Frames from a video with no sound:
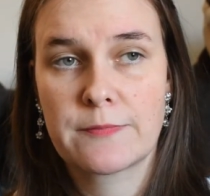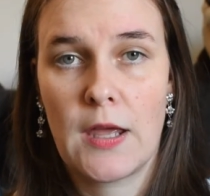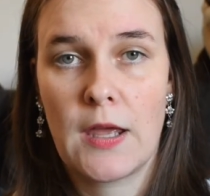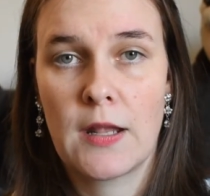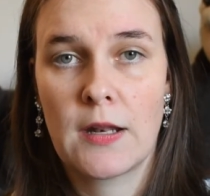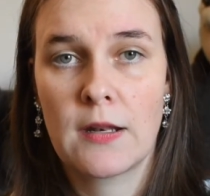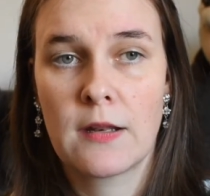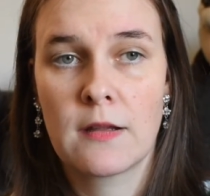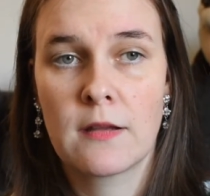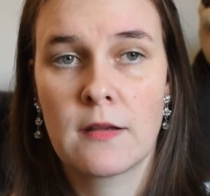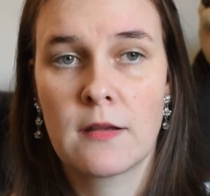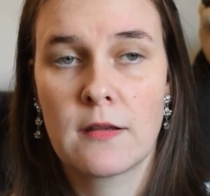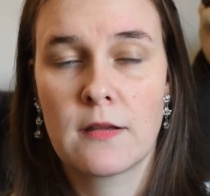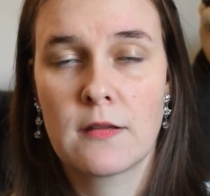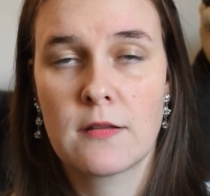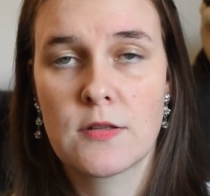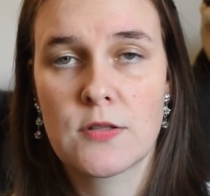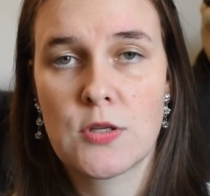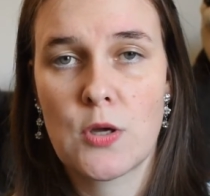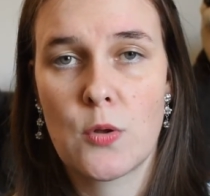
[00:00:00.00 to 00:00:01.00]

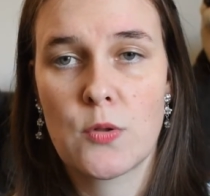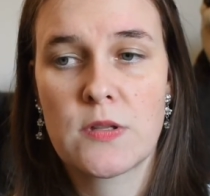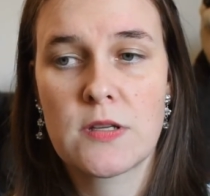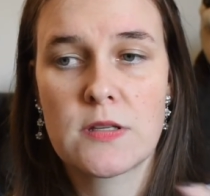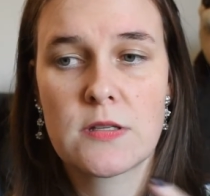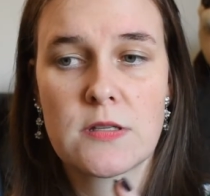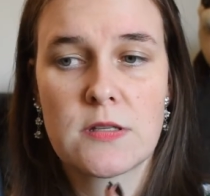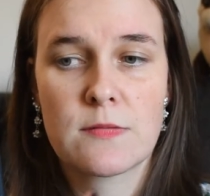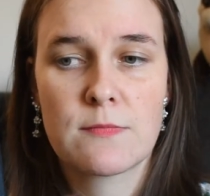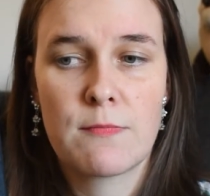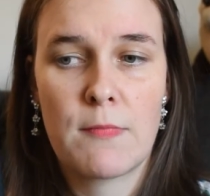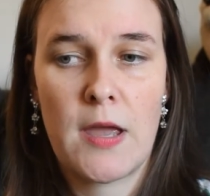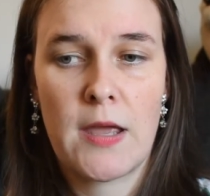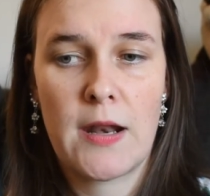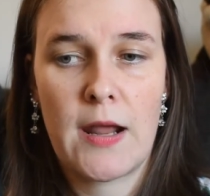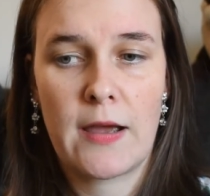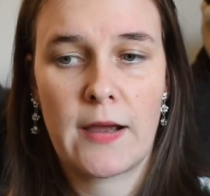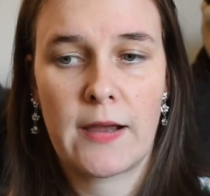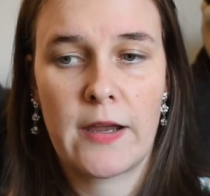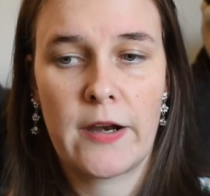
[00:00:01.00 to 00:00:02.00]
And so this
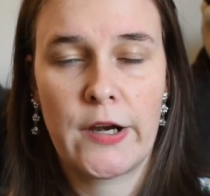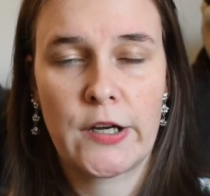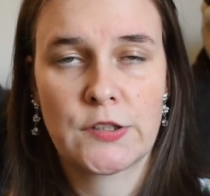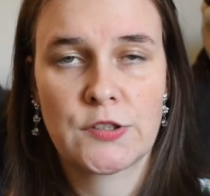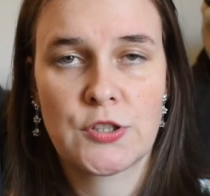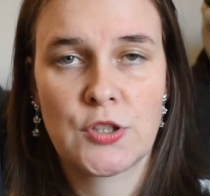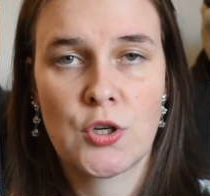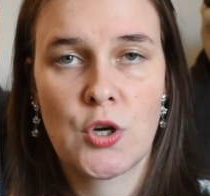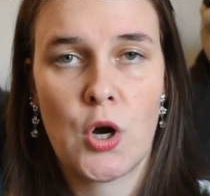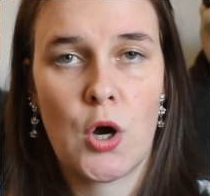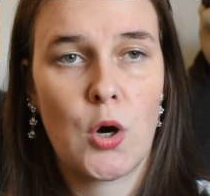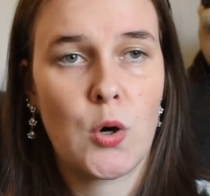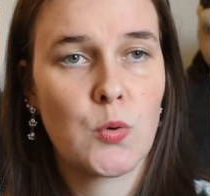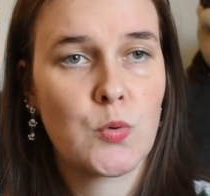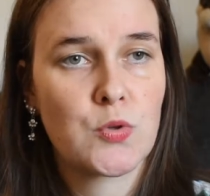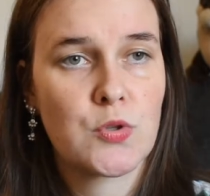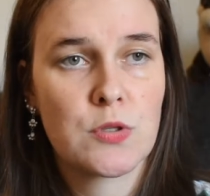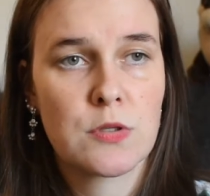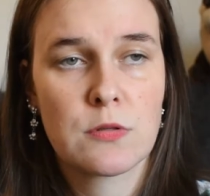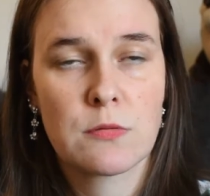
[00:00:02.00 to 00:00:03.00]
main character
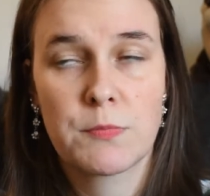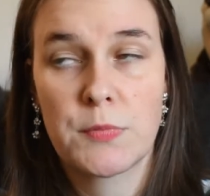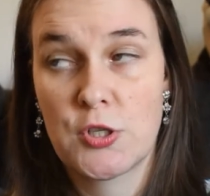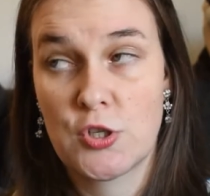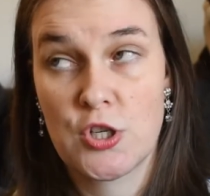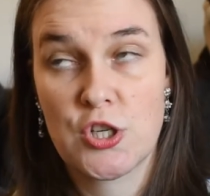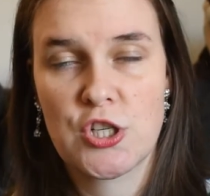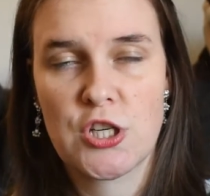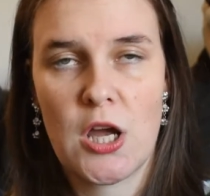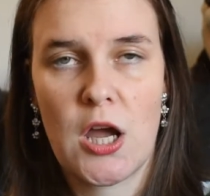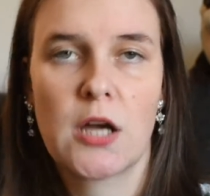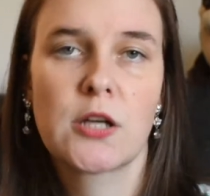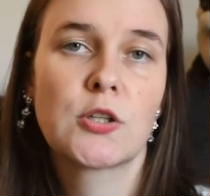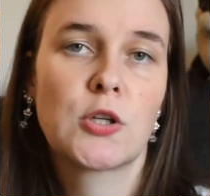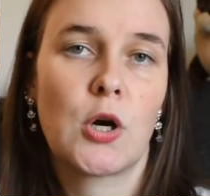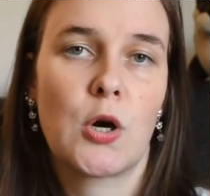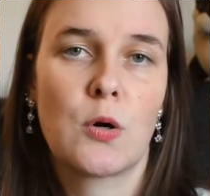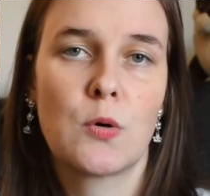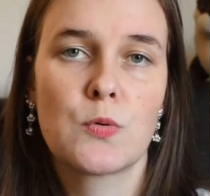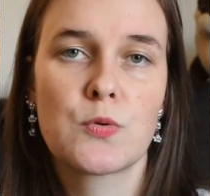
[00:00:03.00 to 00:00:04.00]
goes, Patricia
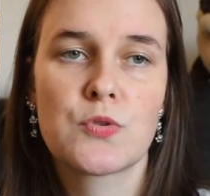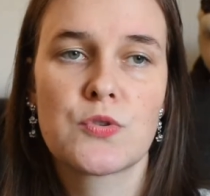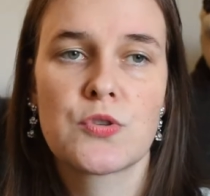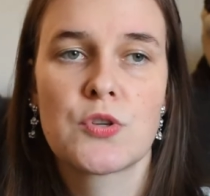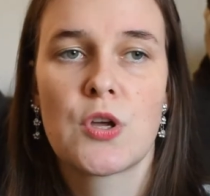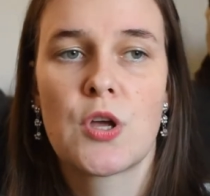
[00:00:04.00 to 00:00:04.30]
goes